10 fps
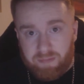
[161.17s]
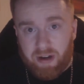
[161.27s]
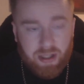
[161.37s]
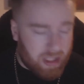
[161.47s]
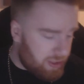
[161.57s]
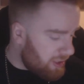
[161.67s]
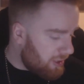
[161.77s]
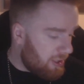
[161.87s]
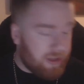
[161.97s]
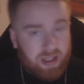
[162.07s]
Very chesty.
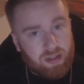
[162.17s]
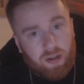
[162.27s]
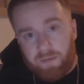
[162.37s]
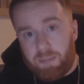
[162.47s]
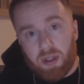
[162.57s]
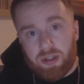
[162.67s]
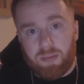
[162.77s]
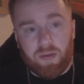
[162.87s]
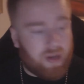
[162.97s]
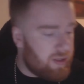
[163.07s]
This stuff, butter
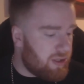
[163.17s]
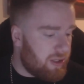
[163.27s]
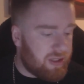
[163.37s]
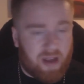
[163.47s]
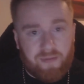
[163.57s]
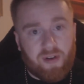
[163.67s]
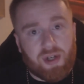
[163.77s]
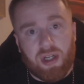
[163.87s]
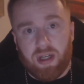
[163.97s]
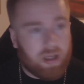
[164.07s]
smooth, honestly, it's like
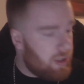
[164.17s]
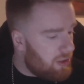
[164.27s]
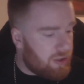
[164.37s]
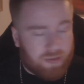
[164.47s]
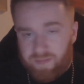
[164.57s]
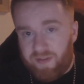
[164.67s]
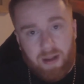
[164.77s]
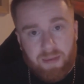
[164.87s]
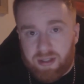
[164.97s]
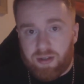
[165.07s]
fresh air. You just
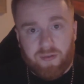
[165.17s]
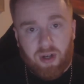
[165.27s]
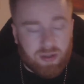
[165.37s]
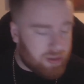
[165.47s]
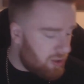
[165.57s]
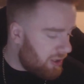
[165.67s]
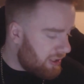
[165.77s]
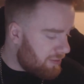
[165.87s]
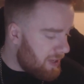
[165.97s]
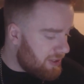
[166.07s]
vape this stuff constantly.
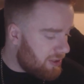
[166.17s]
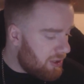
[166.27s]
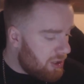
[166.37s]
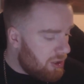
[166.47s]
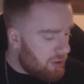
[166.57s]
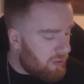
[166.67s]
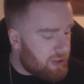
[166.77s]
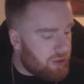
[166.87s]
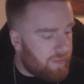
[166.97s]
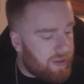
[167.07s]
It's amazing.
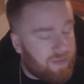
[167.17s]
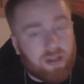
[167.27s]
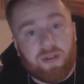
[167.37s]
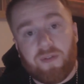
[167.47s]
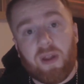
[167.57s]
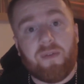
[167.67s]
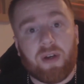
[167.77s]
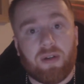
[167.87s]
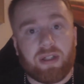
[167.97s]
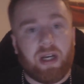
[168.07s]
Great stuff. As far as the
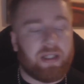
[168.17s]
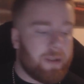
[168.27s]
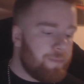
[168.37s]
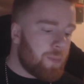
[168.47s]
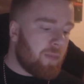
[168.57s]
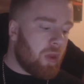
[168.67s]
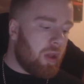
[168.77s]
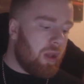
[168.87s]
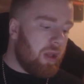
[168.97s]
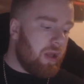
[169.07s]
flavour goes, guys,
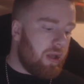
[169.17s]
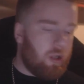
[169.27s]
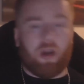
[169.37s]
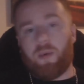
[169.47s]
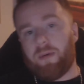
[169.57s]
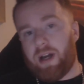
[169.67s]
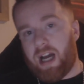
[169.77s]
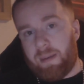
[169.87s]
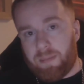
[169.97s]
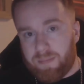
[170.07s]
you know,
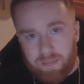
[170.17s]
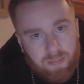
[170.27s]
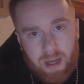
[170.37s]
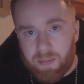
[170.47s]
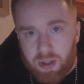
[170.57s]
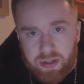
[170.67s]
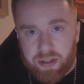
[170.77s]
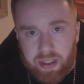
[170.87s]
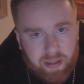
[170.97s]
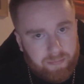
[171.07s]
I'm the
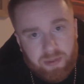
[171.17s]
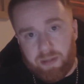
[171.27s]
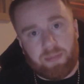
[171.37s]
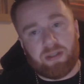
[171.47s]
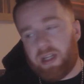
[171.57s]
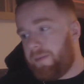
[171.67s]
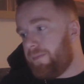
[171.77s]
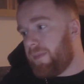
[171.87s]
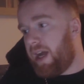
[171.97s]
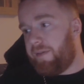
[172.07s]
custard king, simple as that.
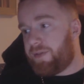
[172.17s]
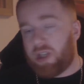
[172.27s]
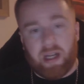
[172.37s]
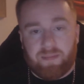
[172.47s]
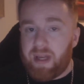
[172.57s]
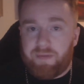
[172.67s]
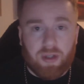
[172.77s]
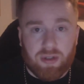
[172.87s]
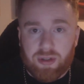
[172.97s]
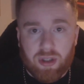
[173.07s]
I've tried
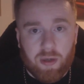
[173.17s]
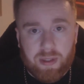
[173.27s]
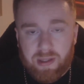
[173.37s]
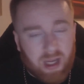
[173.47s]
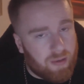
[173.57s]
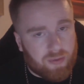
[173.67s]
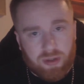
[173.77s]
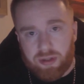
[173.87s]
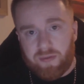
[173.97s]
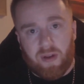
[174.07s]
every custard going. I love
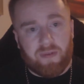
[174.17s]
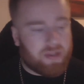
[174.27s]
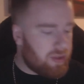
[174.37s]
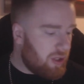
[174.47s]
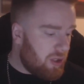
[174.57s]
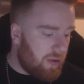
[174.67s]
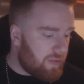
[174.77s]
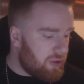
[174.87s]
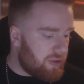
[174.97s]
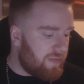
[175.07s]
custard flavours,
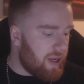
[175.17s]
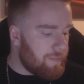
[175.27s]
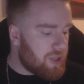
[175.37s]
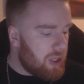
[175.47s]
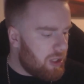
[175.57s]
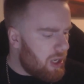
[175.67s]
love custard vapes.